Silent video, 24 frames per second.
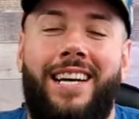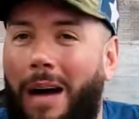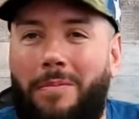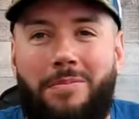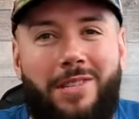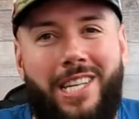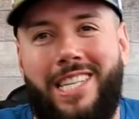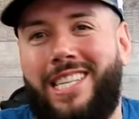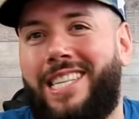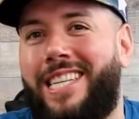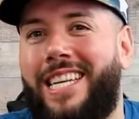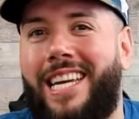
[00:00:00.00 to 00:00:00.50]
I'm
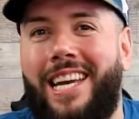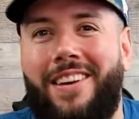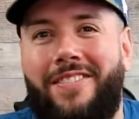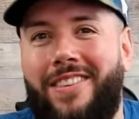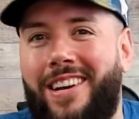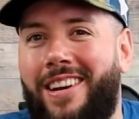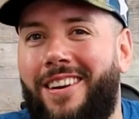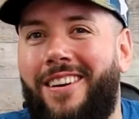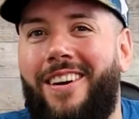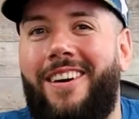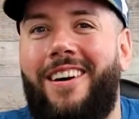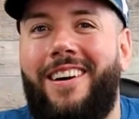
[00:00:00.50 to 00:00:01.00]
just
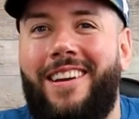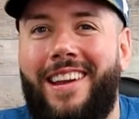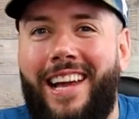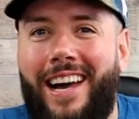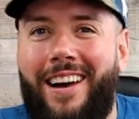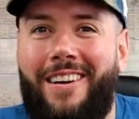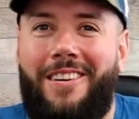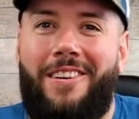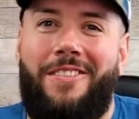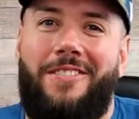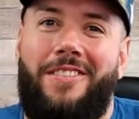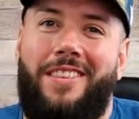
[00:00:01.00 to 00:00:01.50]
giving it all
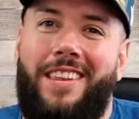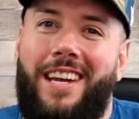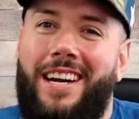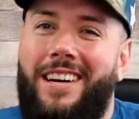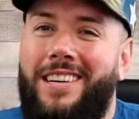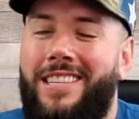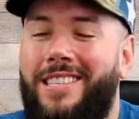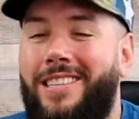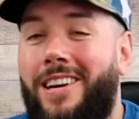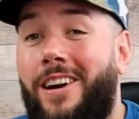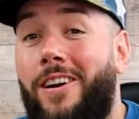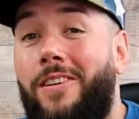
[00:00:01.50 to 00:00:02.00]
out over
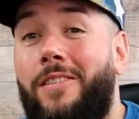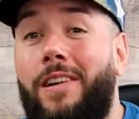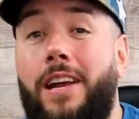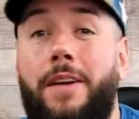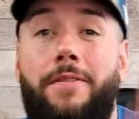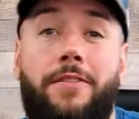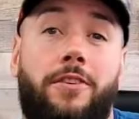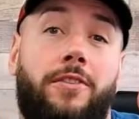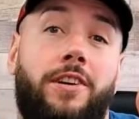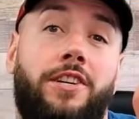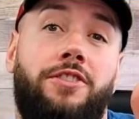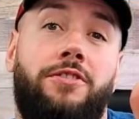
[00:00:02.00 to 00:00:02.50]
there. So
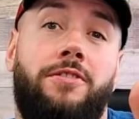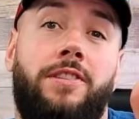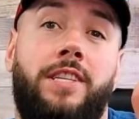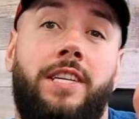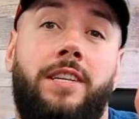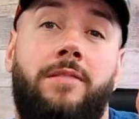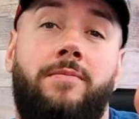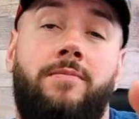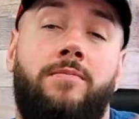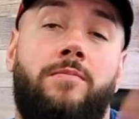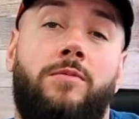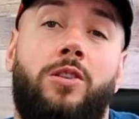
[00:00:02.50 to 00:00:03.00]
if you're
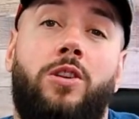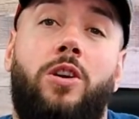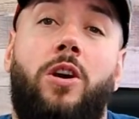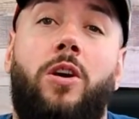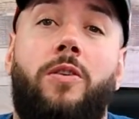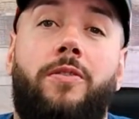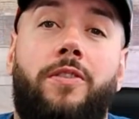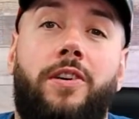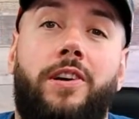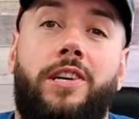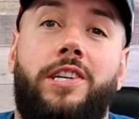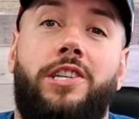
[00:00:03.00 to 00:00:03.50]
interested, go
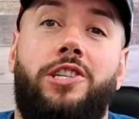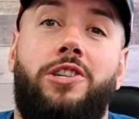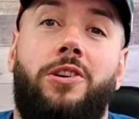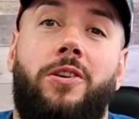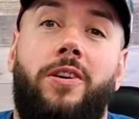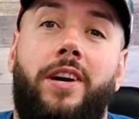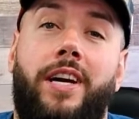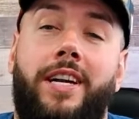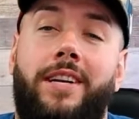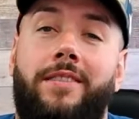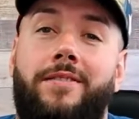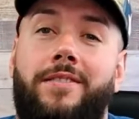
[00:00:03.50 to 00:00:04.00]
over and
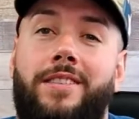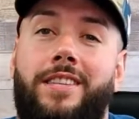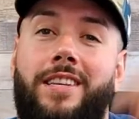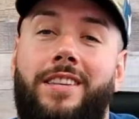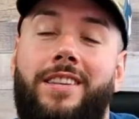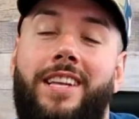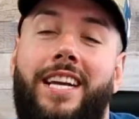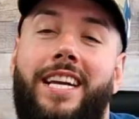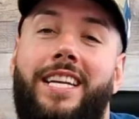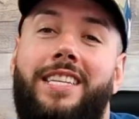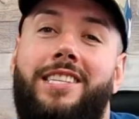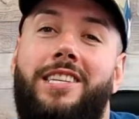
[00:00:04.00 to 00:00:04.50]
join. The
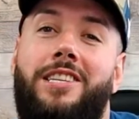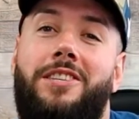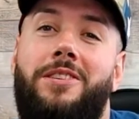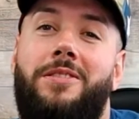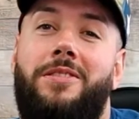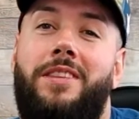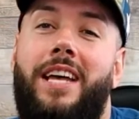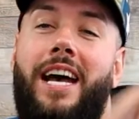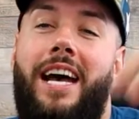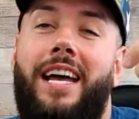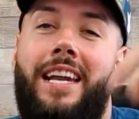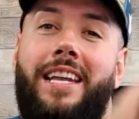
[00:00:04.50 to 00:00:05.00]
link to
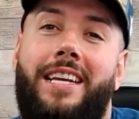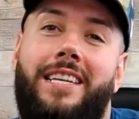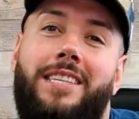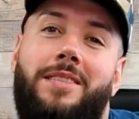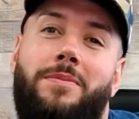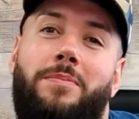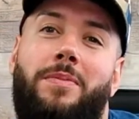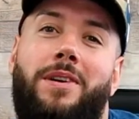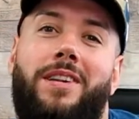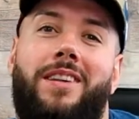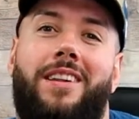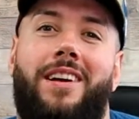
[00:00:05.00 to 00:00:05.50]
do that
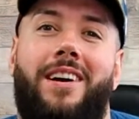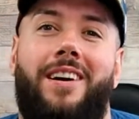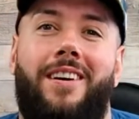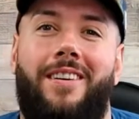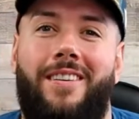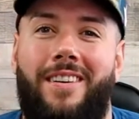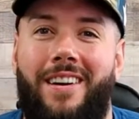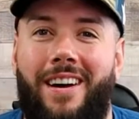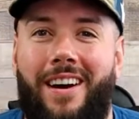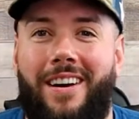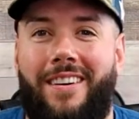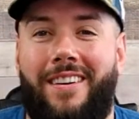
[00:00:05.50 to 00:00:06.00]
is
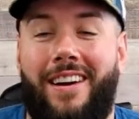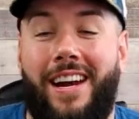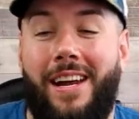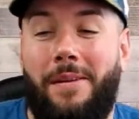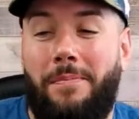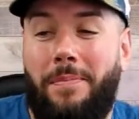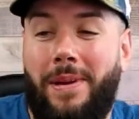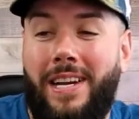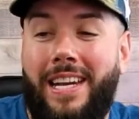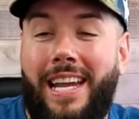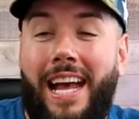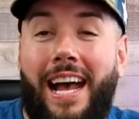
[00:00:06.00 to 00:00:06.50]
below, all
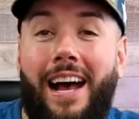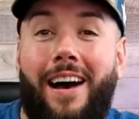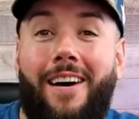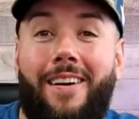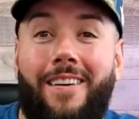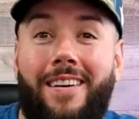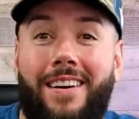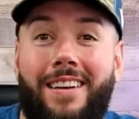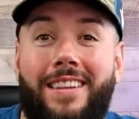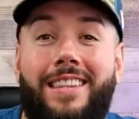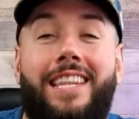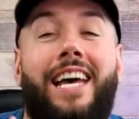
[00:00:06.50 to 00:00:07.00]
right? But
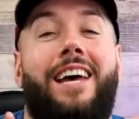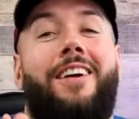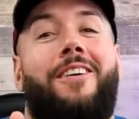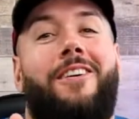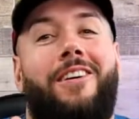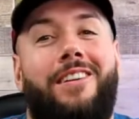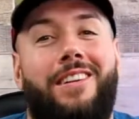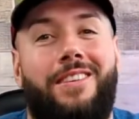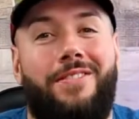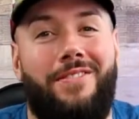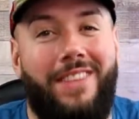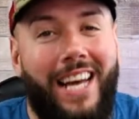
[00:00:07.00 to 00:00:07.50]
now that
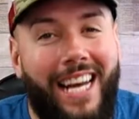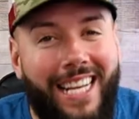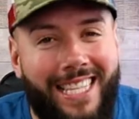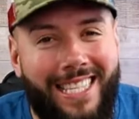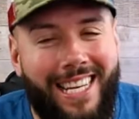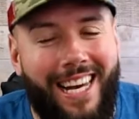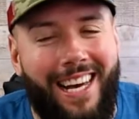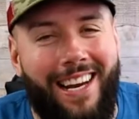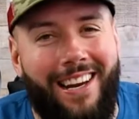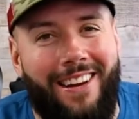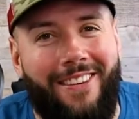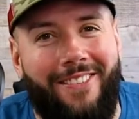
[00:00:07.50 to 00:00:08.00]
all of
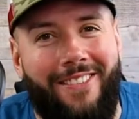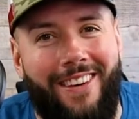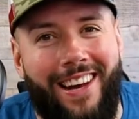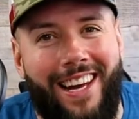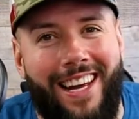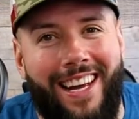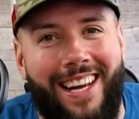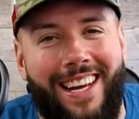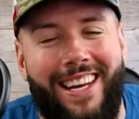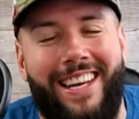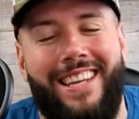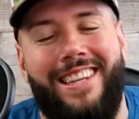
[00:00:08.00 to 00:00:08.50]
that's out of the
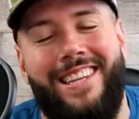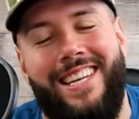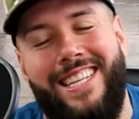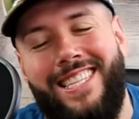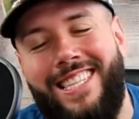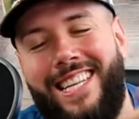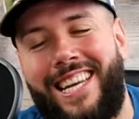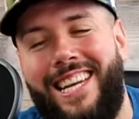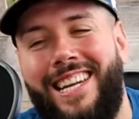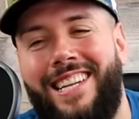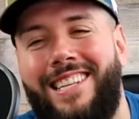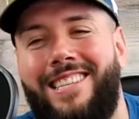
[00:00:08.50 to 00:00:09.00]
way,
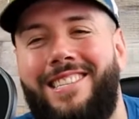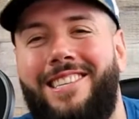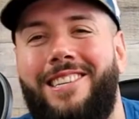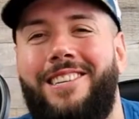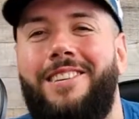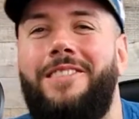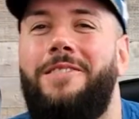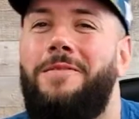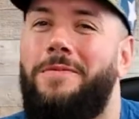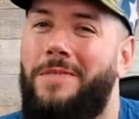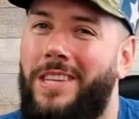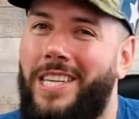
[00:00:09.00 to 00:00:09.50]
let's get
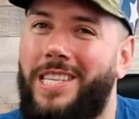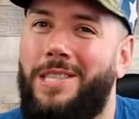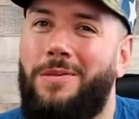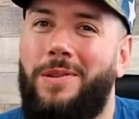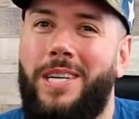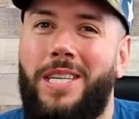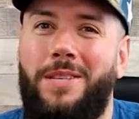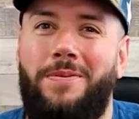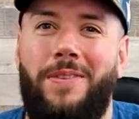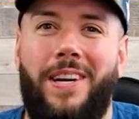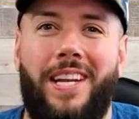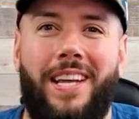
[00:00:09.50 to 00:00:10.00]
into this
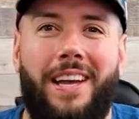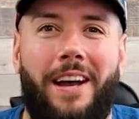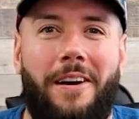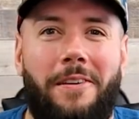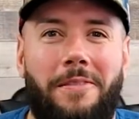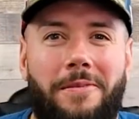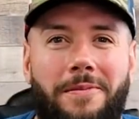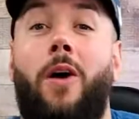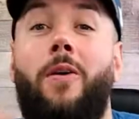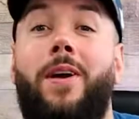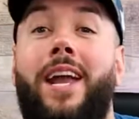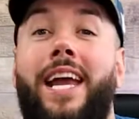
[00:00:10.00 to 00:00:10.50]
week's
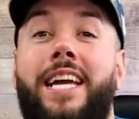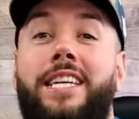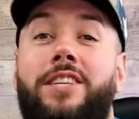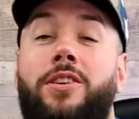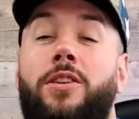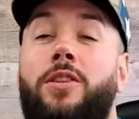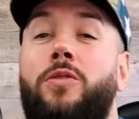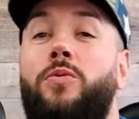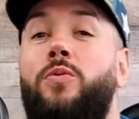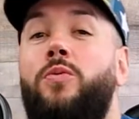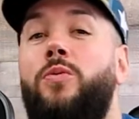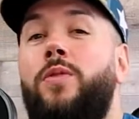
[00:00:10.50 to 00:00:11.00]
video. Okay,
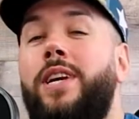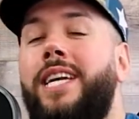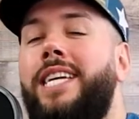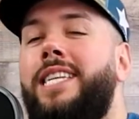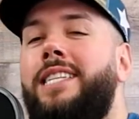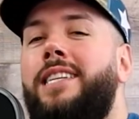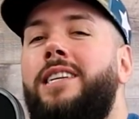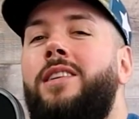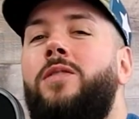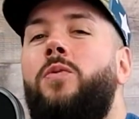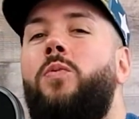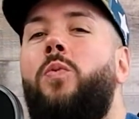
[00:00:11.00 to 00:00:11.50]
so the
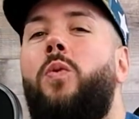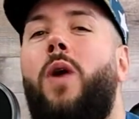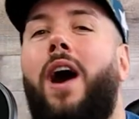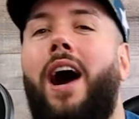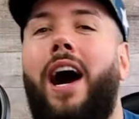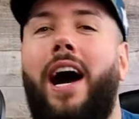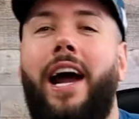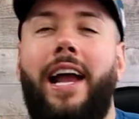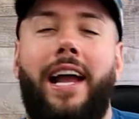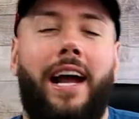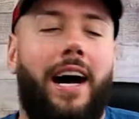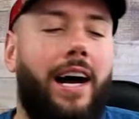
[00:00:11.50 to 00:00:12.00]
reason
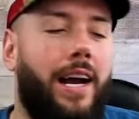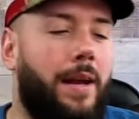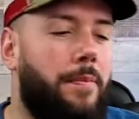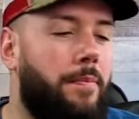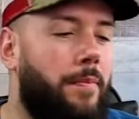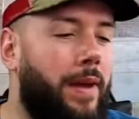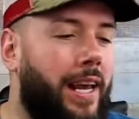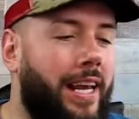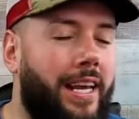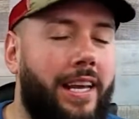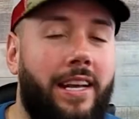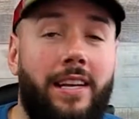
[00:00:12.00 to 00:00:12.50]
why
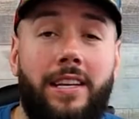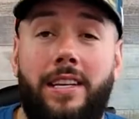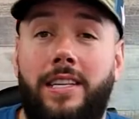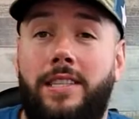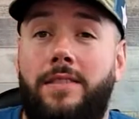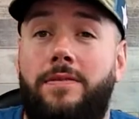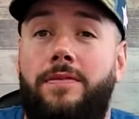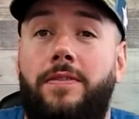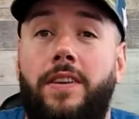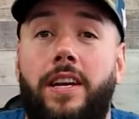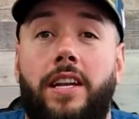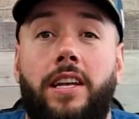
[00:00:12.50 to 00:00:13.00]
I'm making
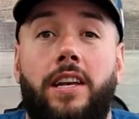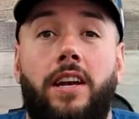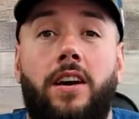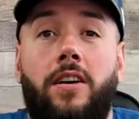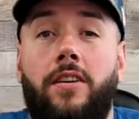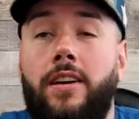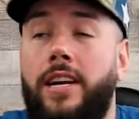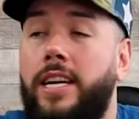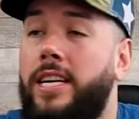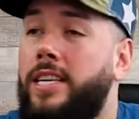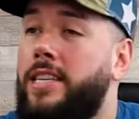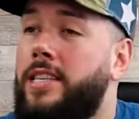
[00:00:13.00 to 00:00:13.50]
this
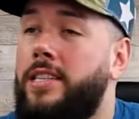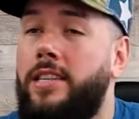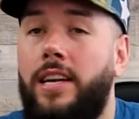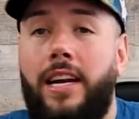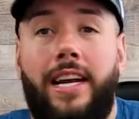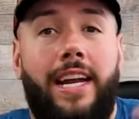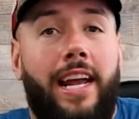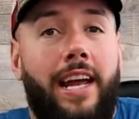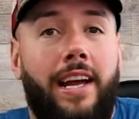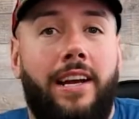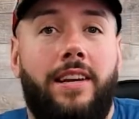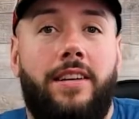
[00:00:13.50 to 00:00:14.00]
video is,
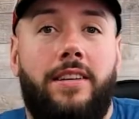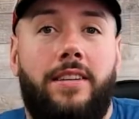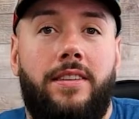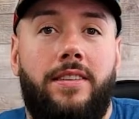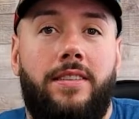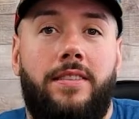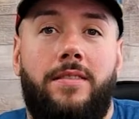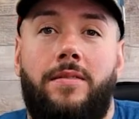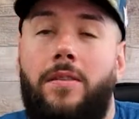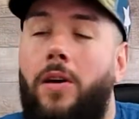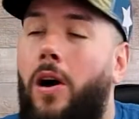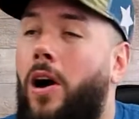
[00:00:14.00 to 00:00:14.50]
again,
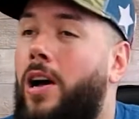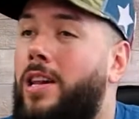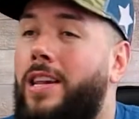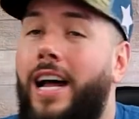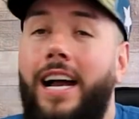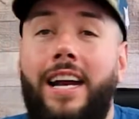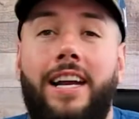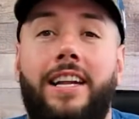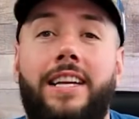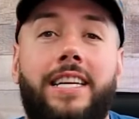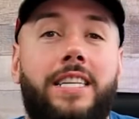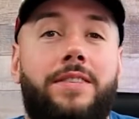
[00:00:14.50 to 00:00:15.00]
a
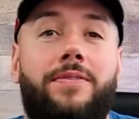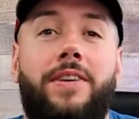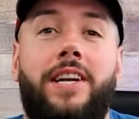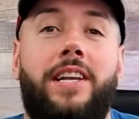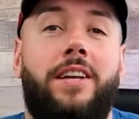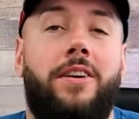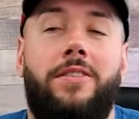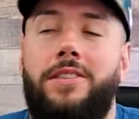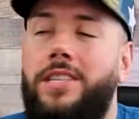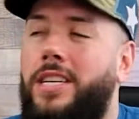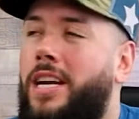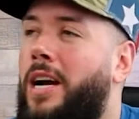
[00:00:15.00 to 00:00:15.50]
lot of these
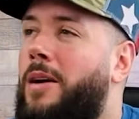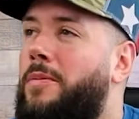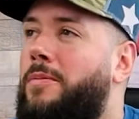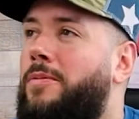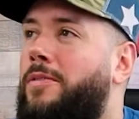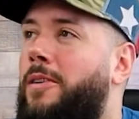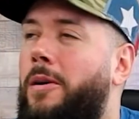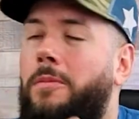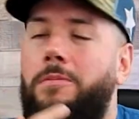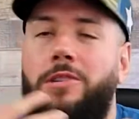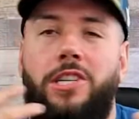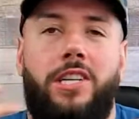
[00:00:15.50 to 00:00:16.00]
videos come
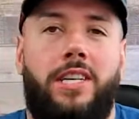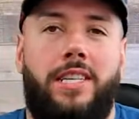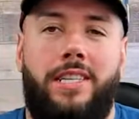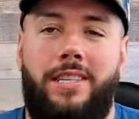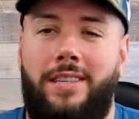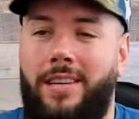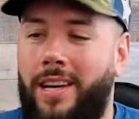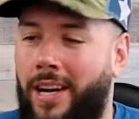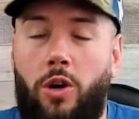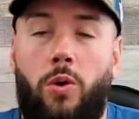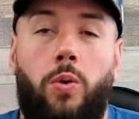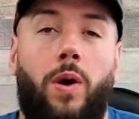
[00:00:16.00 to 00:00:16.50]
from
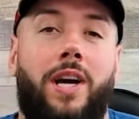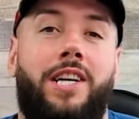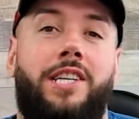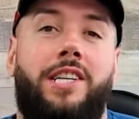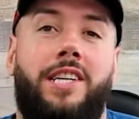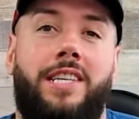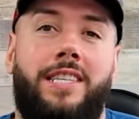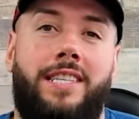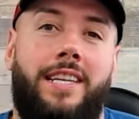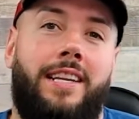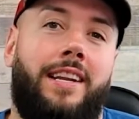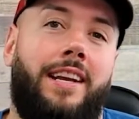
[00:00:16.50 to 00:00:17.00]
just
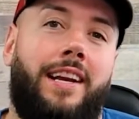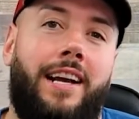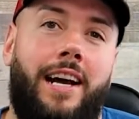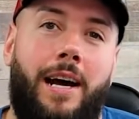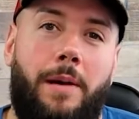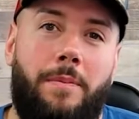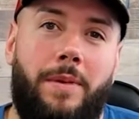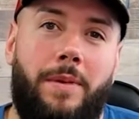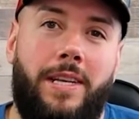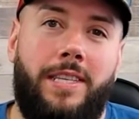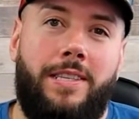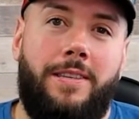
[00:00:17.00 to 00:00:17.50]
questions in the
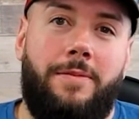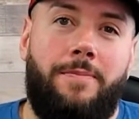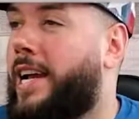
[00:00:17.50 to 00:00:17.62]
comments.